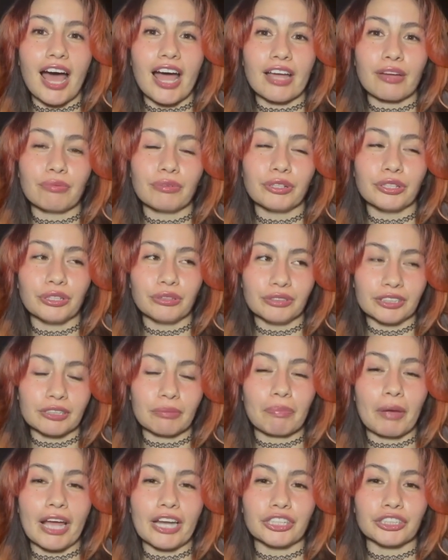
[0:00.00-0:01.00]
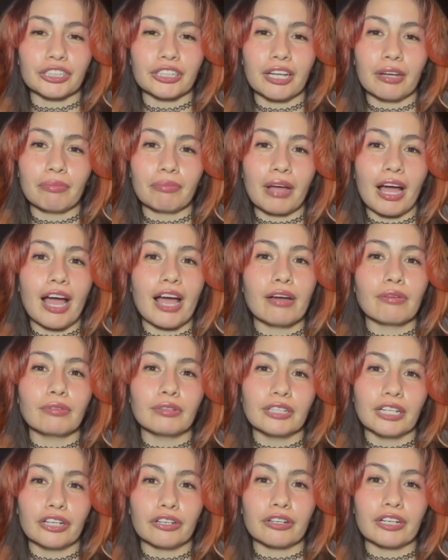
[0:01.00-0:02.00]
I will use a pendulum. I will
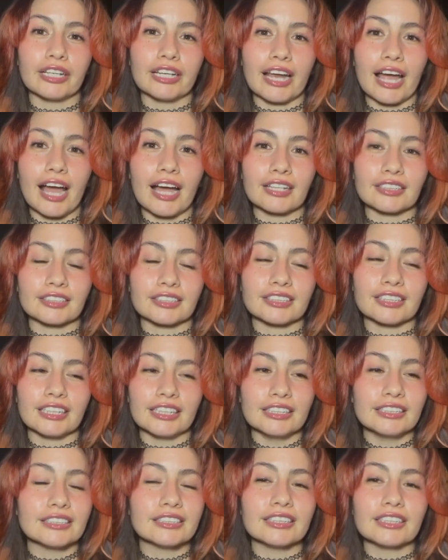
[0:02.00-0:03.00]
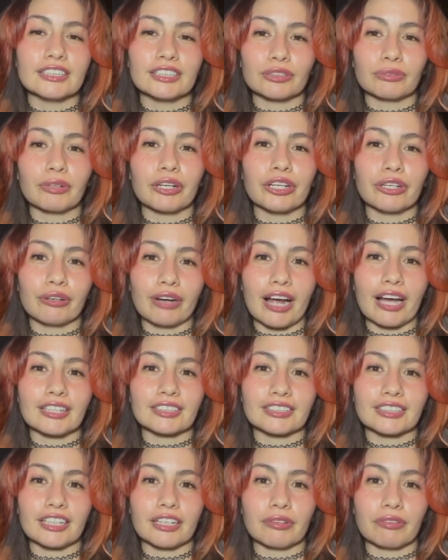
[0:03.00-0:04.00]
literally ask, is this what you're
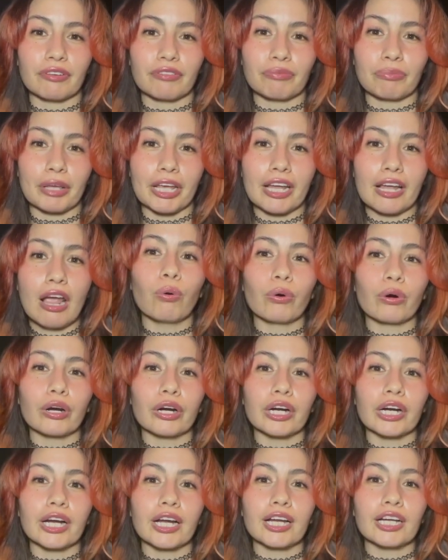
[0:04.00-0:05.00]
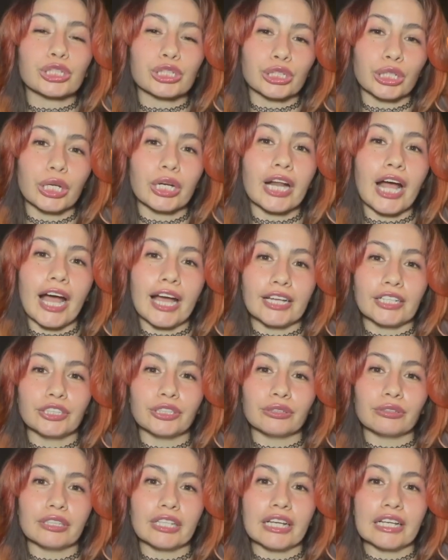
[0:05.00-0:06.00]
asking of me? Or should I
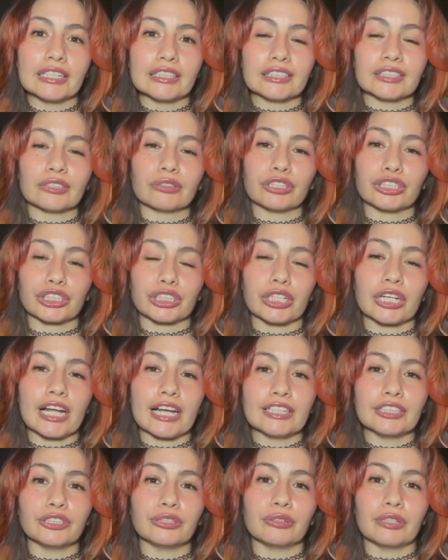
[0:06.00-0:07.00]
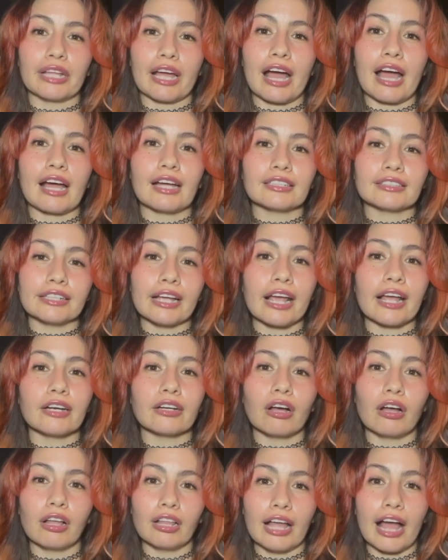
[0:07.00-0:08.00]
do this or should I do that? And
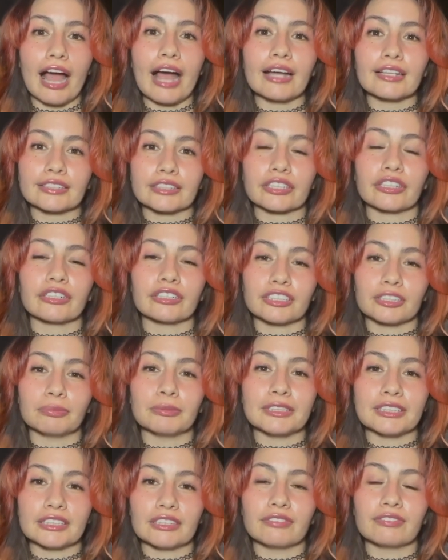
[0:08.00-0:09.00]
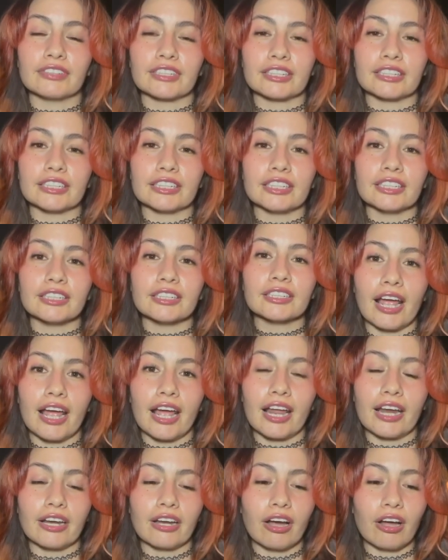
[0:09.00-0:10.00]
I'll ask her specifically,
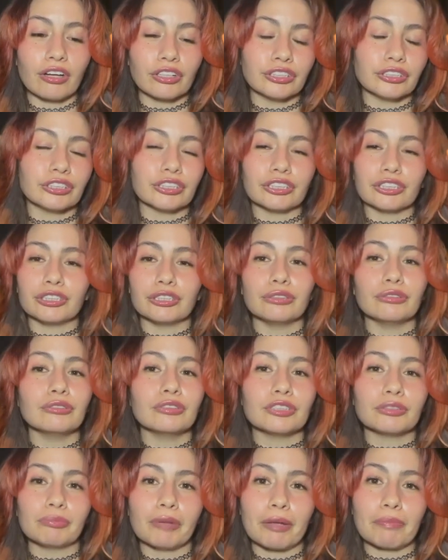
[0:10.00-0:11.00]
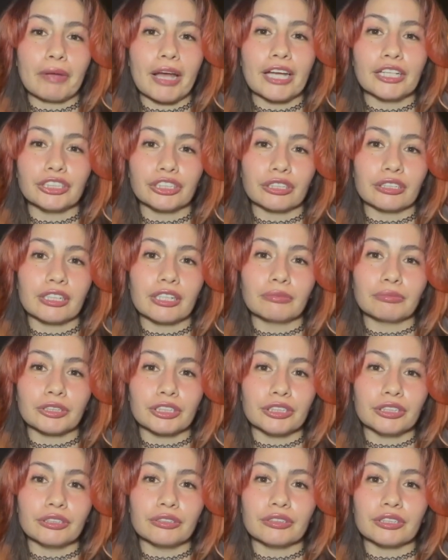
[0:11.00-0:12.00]
and I'll just use my pendulum
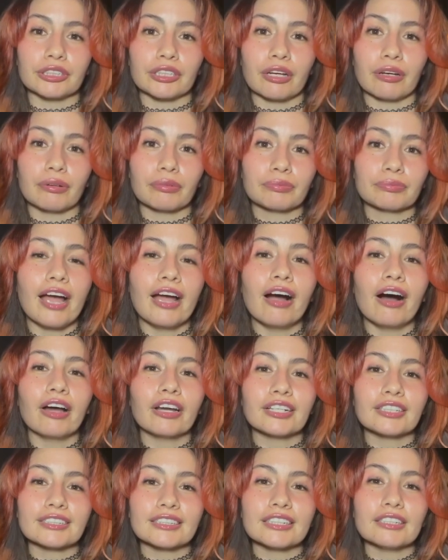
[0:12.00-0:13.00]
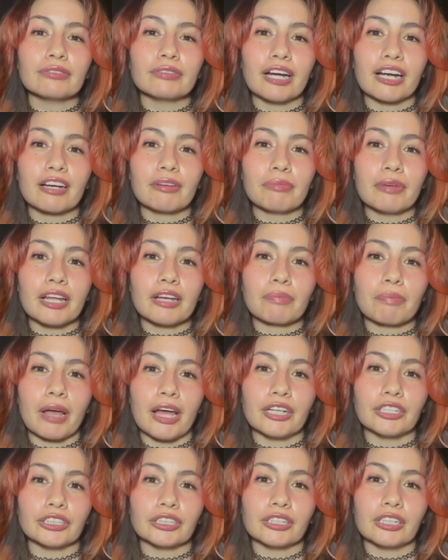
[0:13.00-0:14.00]
to do so. I honestly recommend
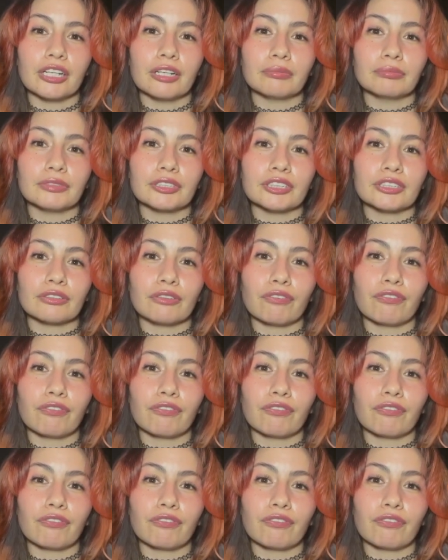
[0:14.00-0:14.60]
pendulums